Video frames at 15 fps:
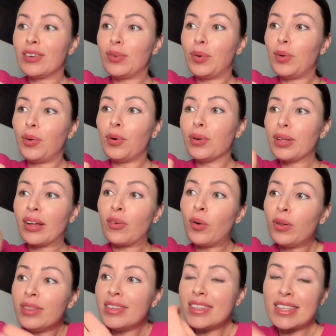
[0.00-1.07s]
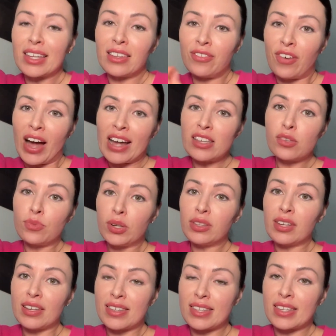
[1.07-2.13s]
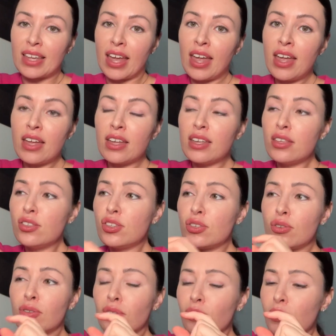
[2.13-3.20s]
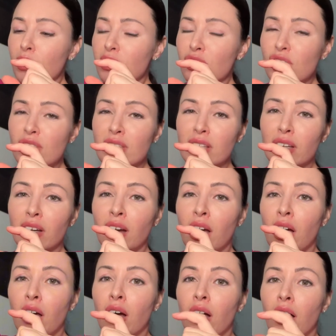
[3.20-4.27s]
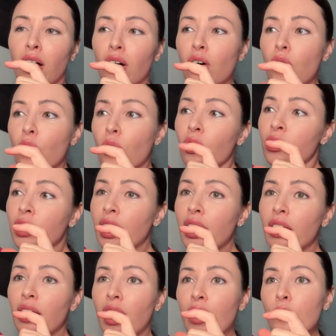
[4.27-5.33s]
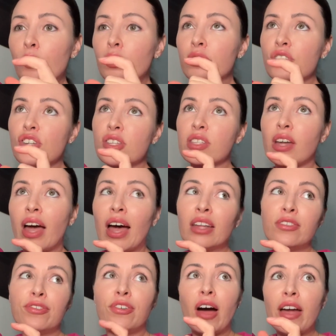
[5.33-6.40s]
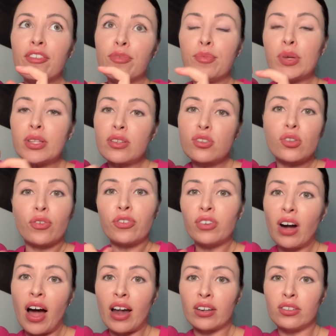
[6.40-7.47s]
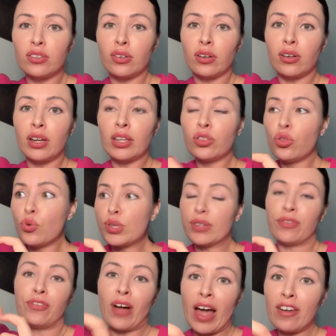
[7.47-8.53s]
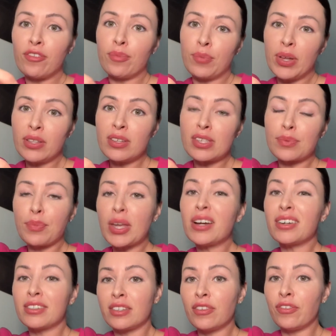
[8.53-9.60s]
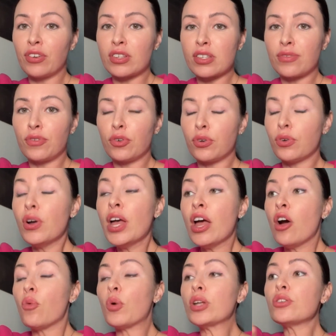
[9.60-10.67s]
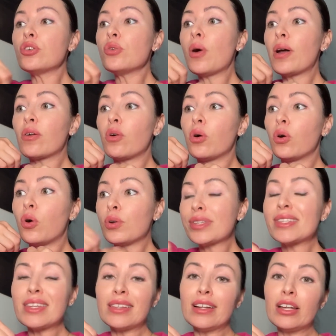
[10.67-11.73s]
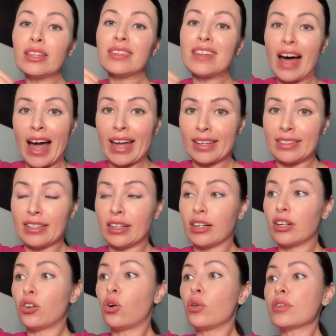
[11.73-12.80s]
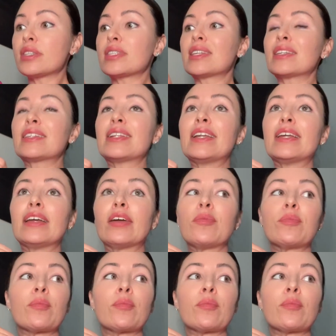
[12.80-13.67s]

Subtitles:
all this advice, what I say, it's, it's just like, oh, okay, I will just add 5 minutes of cardio, and those 5 minutes make a difference for you. When you are constantly dieting, constantly